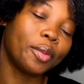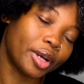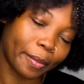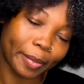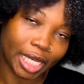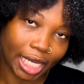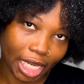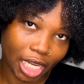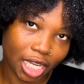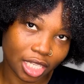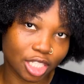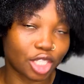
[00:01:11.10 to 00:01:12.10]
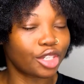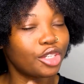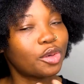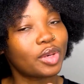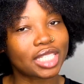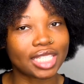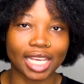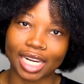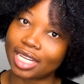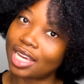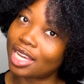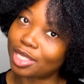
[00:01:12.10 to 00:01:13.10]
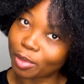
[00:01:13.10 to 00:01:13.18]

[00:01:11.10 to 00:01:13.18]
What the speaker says: put up a link so you know where to get it as